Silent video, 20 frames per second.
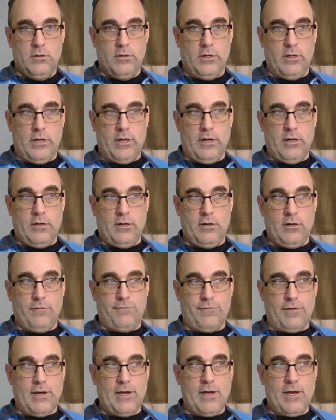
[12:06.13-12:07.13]
And
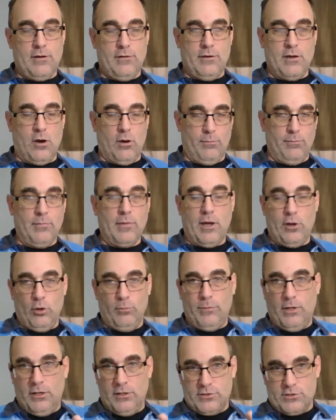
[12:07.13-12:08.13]
if I ha no, I don't
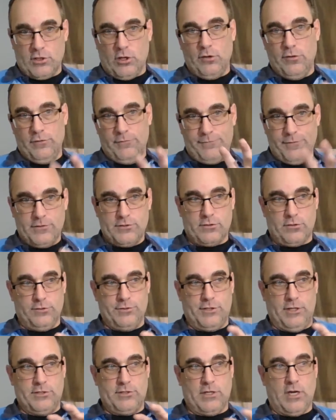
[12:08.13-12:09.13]
mean assault in the physical
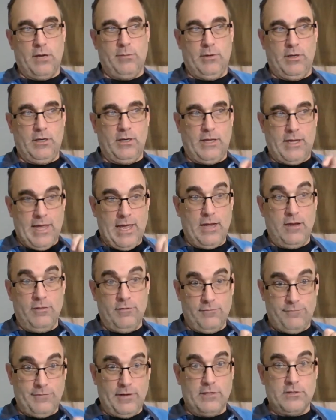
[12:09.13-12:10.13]
sense. I mean get in the
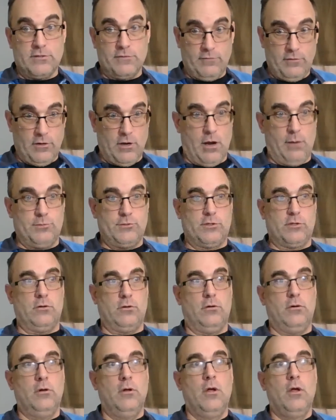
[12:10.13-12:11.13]
face of the
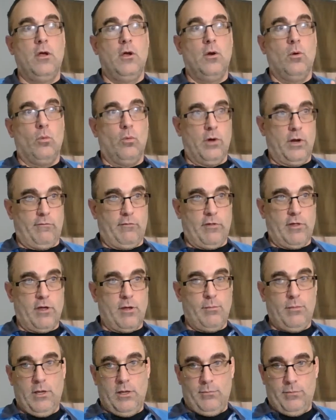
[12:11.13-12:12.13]
obstacle, whatever that
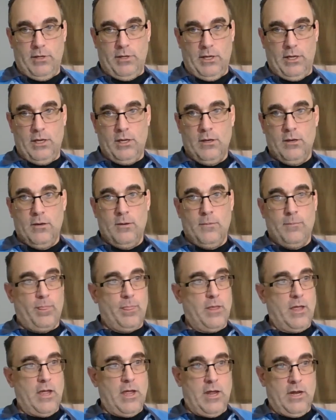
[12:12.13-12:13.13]
may be,
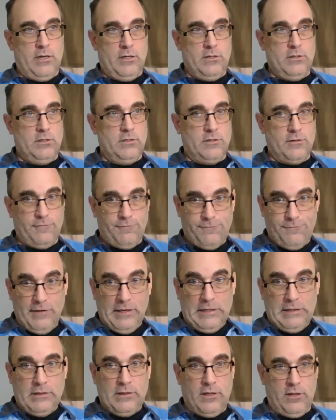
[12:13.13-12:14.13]
and
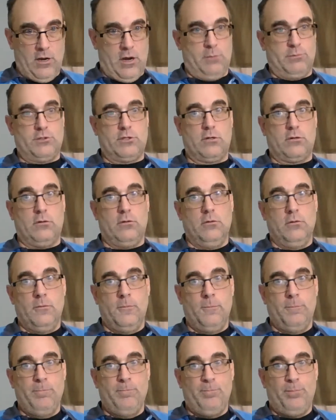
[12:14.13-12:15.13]
defeat the obstacle.
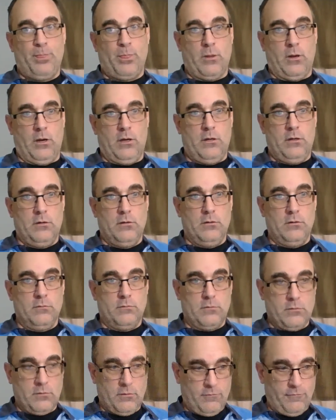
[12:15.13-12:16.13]
Right?
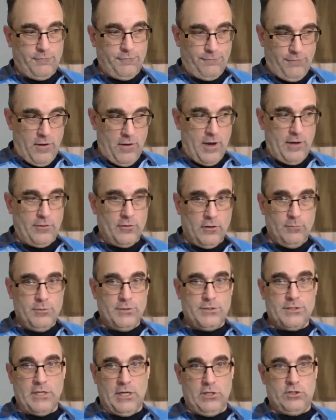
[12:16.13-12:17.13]
Find the
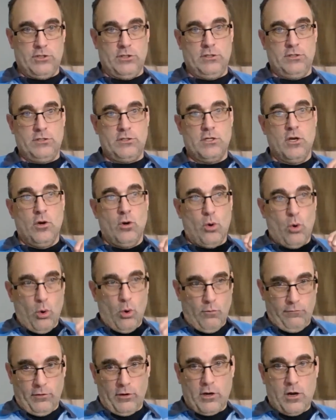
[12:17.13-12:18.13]
limitations,
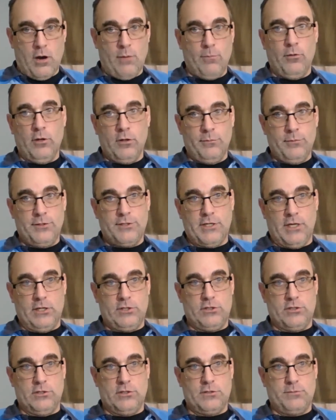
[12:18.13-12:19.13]
overcome the
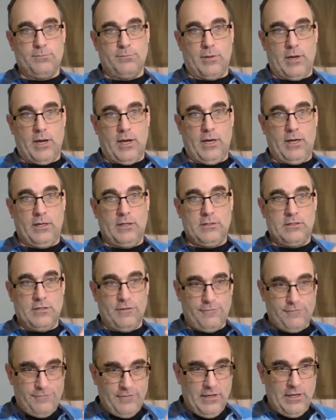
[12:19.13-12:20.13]
limitations by
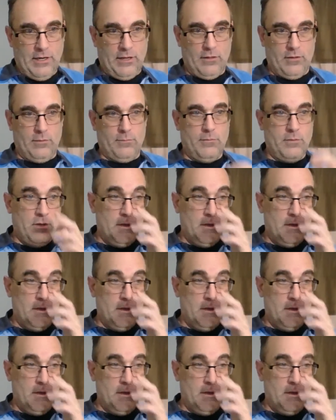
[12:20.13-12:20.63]
defeating them.